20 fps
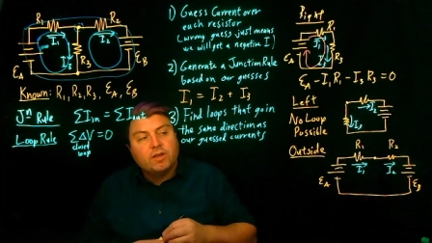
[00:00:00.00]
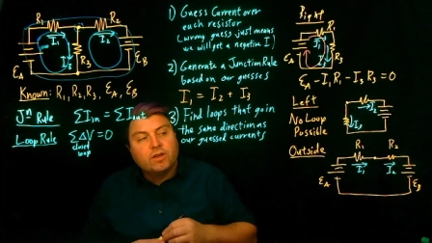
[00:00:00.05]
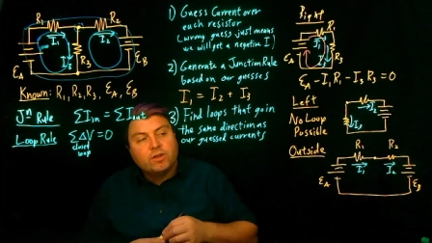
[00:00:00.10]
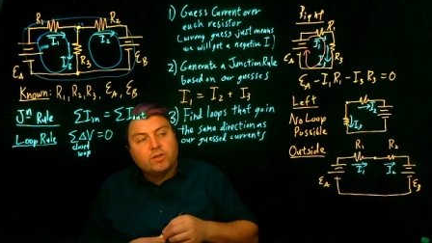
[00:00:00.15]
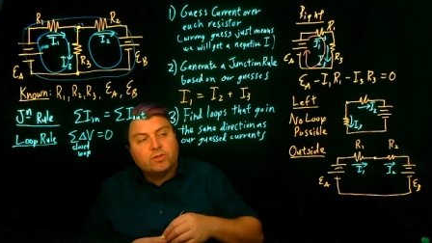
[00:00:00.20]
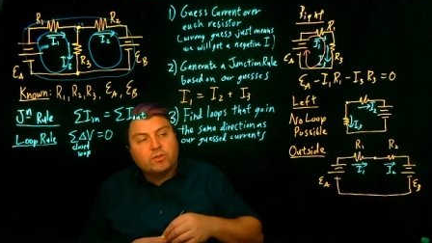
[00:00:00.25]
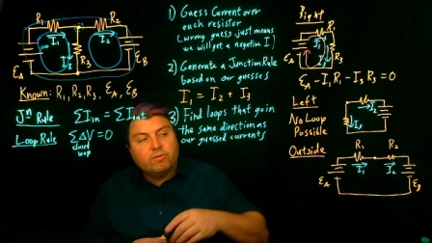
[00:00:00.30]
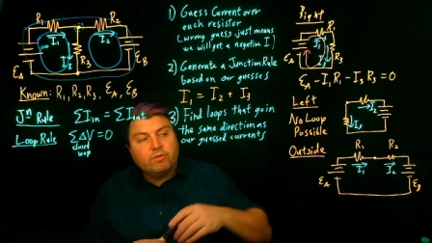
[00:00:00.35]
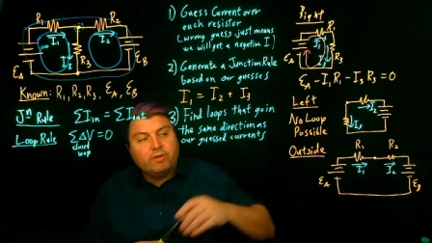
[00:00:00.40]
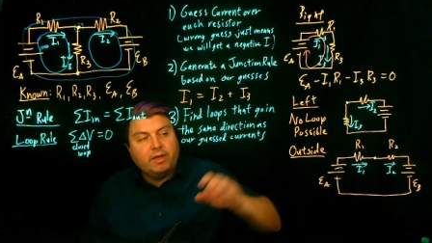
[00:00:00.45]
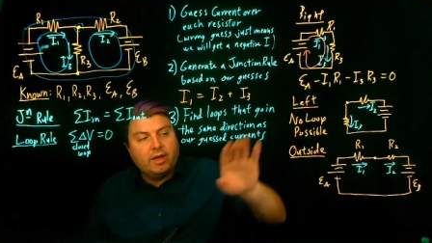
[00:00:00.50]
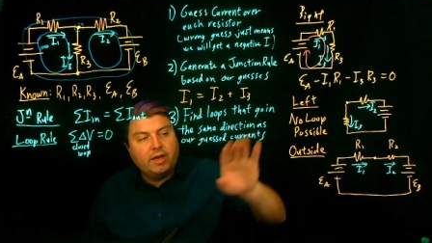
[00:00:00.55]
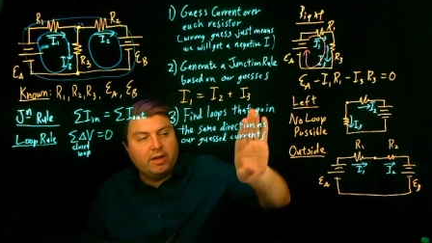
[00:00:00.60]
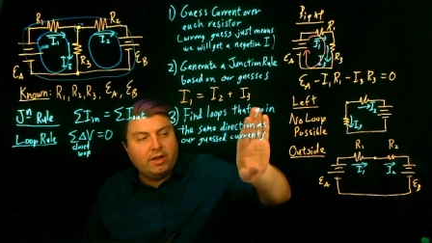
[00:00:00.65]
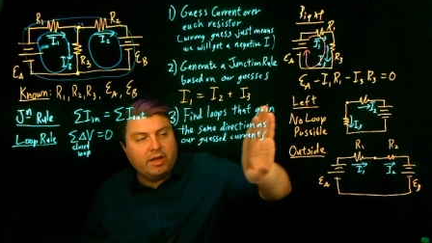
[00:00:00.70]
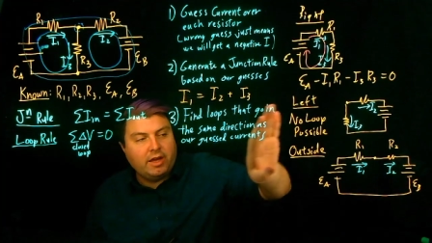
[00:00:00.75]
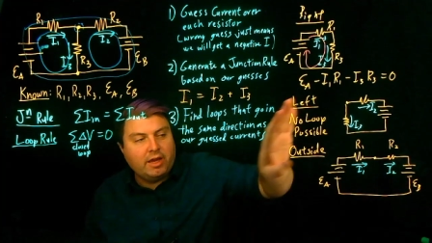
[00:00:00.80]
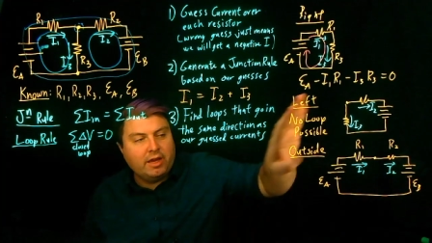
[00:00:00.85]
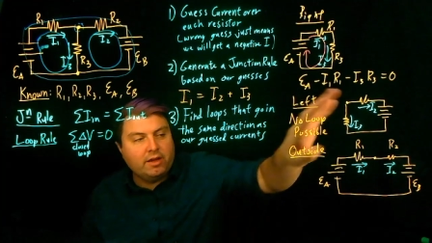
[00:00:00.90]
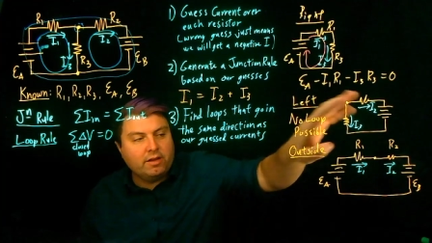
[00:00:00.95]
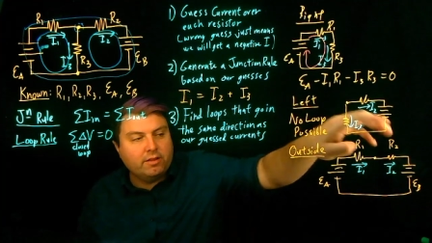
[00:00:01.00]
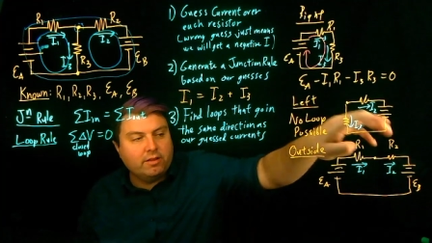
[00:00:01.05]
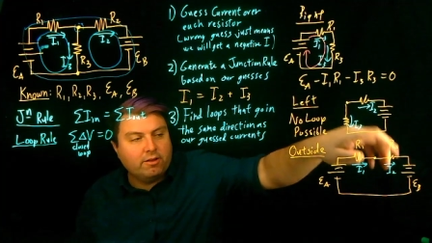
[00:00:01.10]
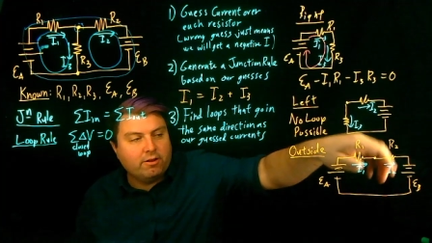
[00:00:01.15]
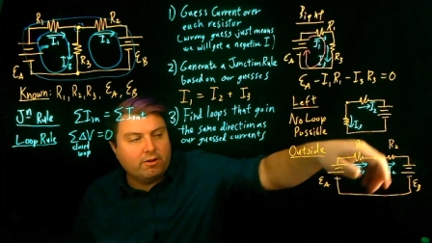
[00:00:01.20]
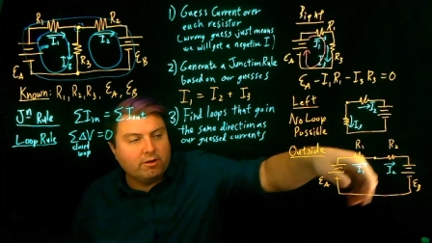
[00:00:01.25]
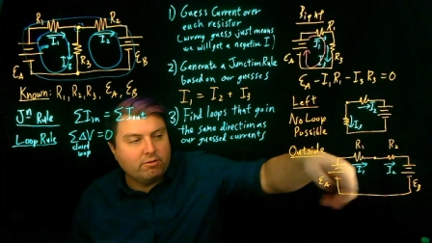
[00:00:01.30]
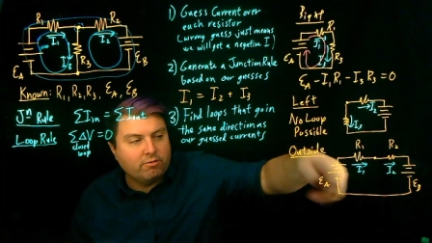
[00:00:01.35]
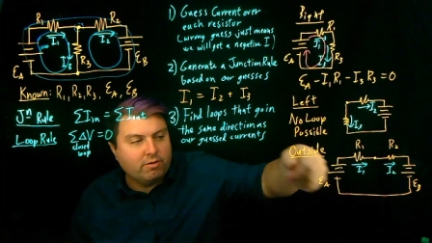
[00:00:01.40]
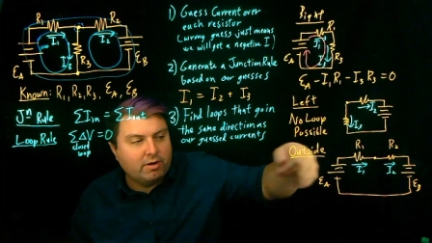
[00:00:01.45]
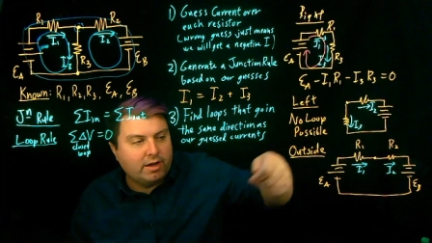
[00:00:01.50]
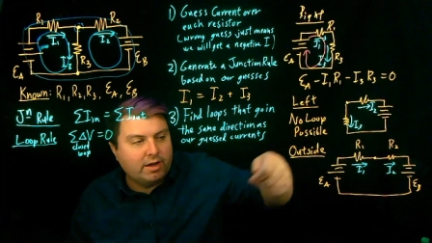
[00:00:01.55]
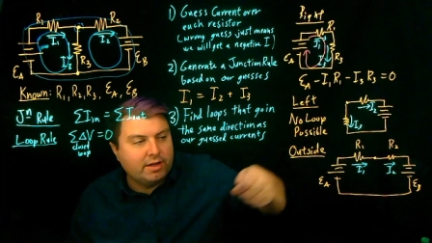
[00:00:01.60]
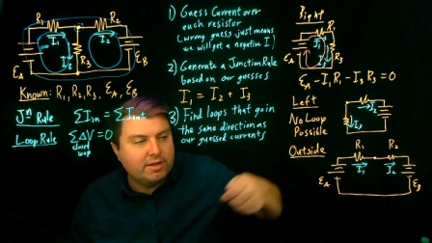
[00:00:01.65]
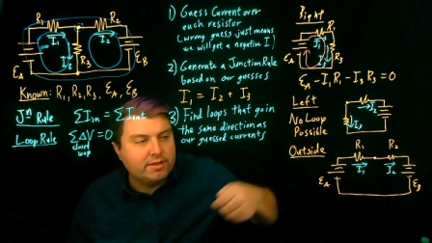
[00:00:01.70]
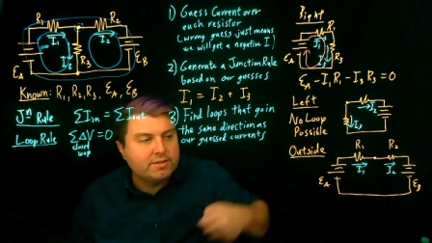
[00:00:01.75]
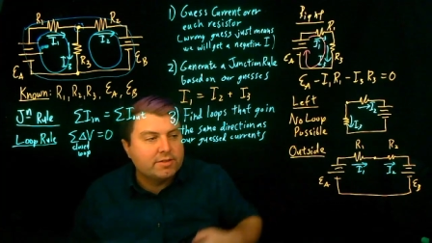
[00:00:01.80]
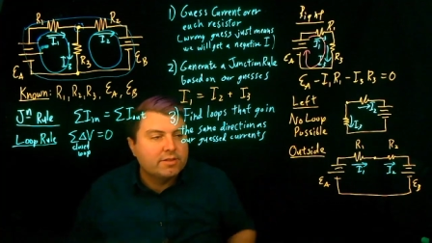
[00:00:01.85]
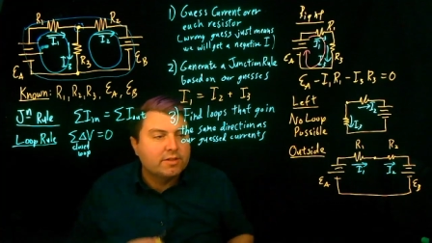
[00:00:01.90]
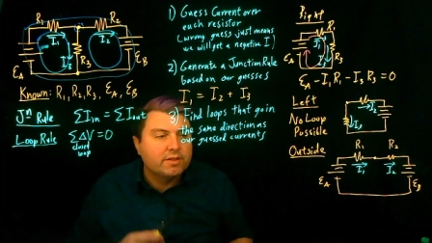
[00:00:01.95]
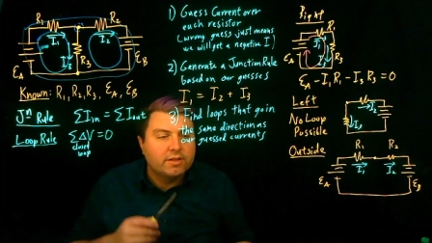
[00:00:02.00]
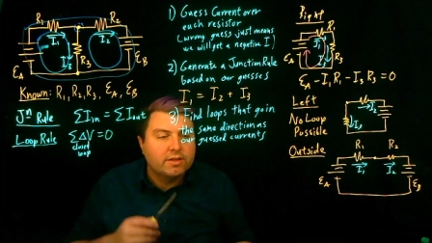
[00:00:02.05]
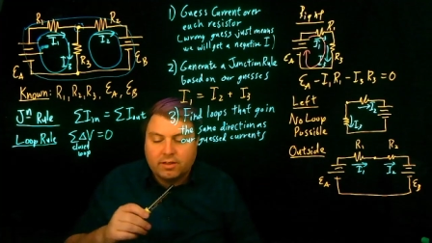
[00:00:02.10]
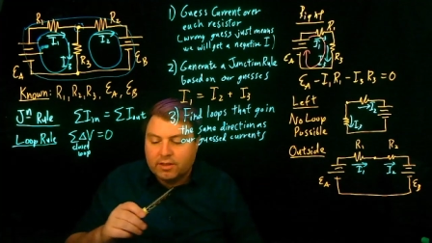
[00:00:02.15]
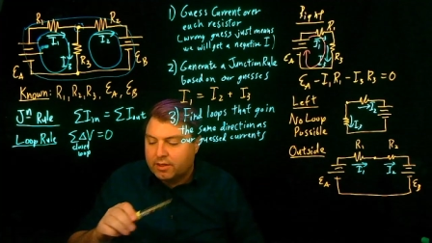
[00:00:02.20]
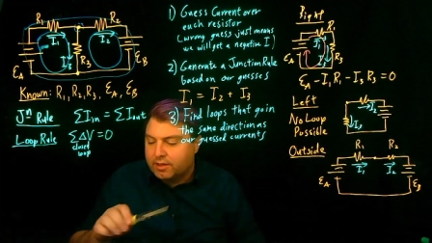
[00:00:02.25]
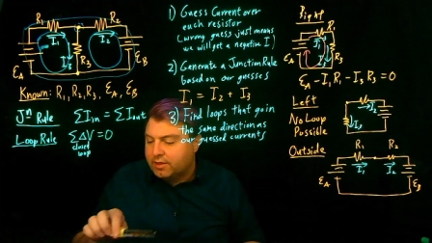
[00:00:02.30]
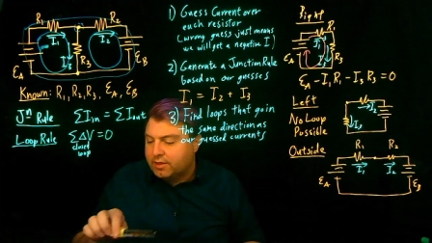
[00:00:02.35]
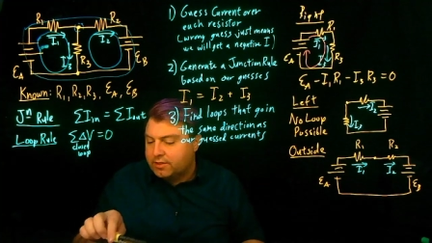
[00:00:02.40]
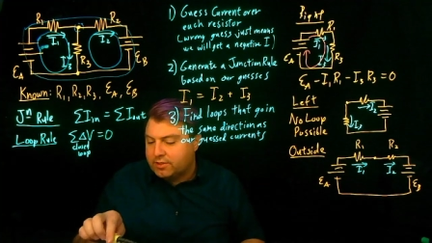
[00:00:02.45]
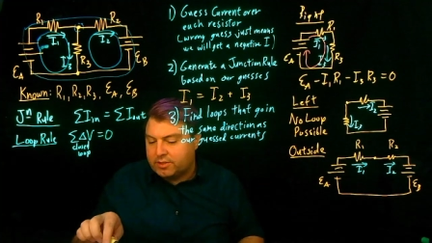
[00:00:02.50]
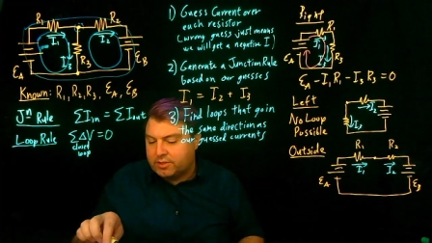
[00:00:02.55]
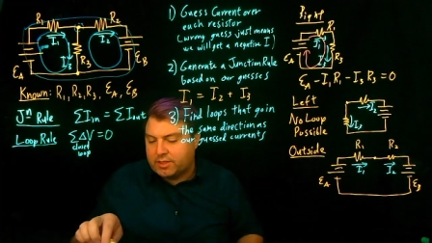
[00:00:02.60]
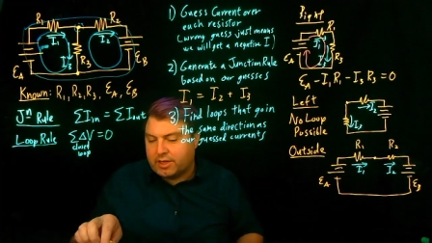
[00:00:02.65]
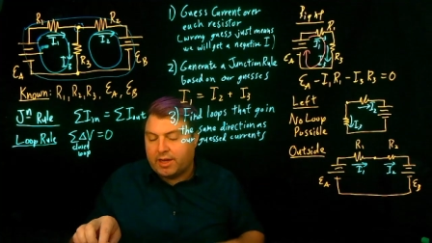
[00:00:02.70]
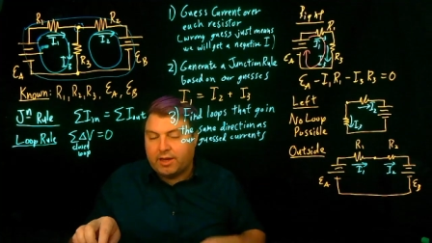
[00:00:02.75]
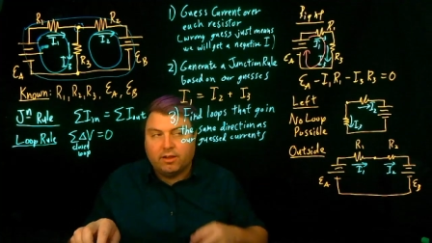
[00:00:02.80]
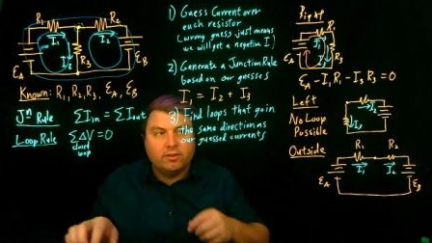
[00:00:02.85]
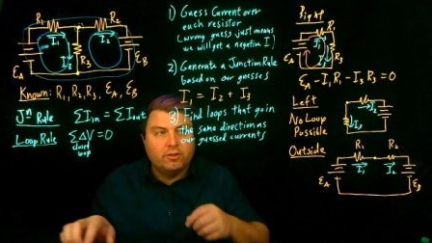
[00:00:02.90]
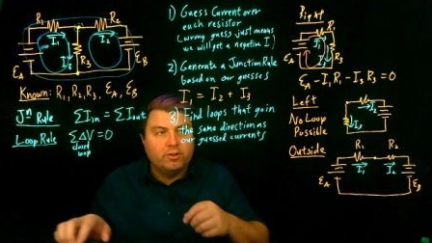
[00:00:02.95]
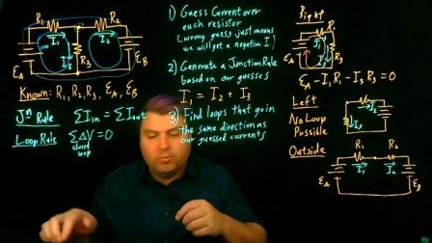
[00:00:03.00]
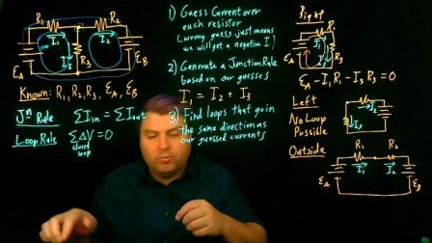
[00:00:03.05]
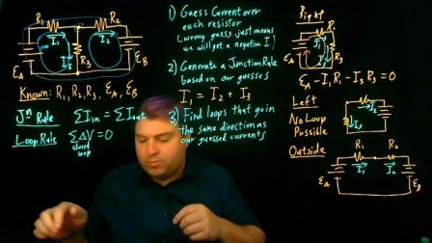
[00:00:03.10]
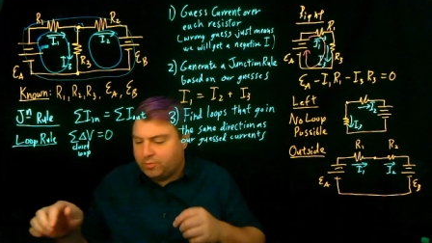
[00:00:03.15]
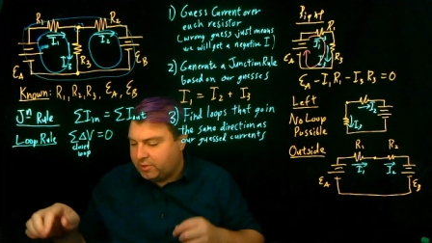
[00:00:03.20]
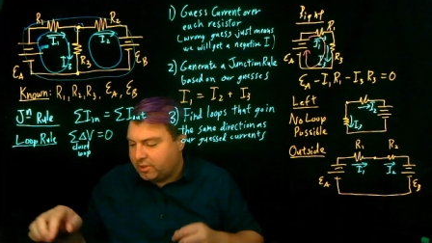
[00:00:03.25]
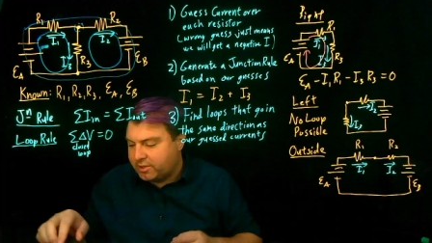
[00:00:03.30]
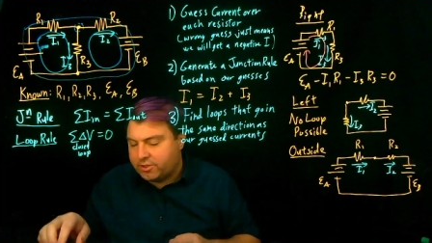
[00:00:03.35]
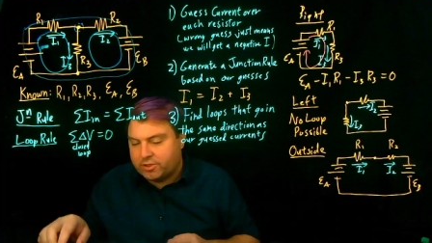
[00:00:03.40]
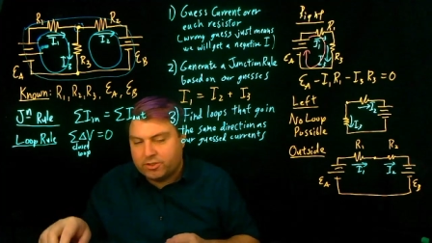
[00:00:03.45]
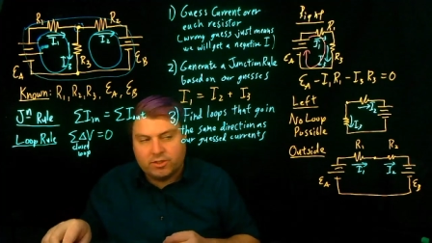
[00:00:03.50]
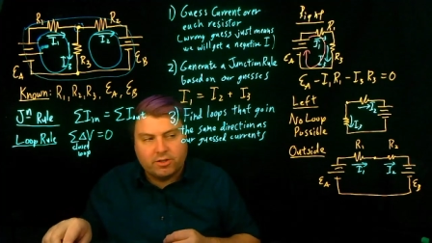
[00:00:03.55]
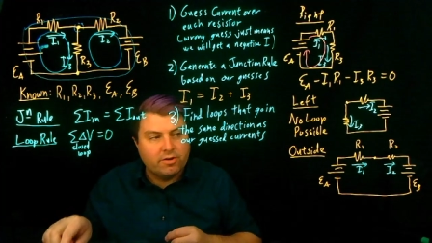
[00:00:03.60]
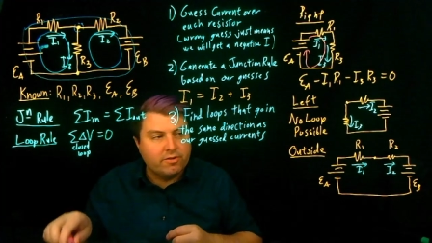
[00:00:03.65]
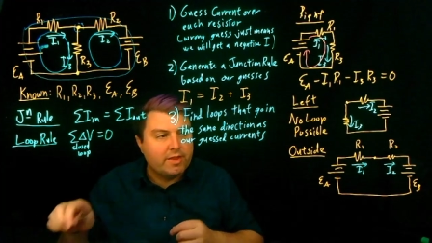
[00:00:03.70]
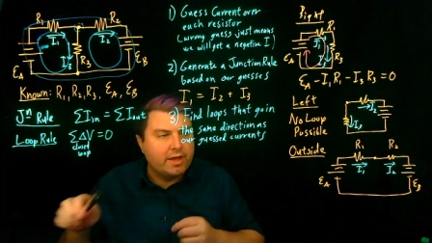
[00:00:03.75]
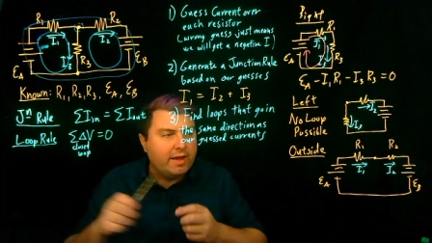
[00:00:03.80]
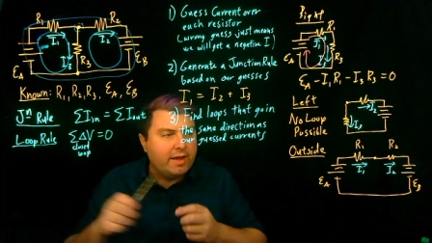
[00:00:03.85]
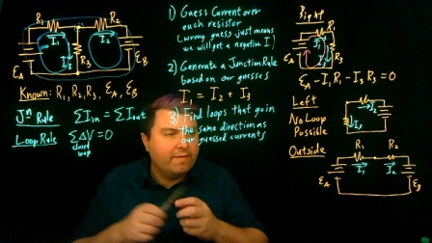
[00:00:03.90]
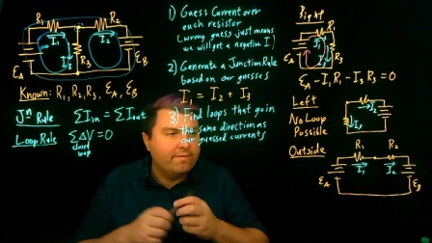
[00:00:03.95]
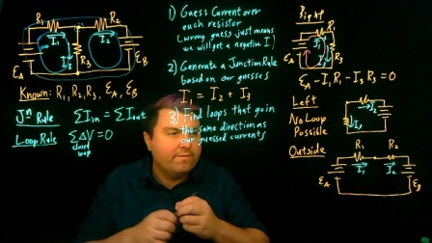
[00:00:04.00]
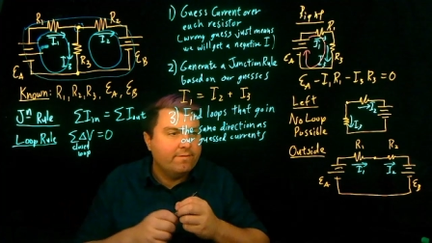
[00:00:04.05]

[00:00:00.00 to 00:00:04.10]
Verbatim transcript: So again, a clockwise style loop. Let's show that.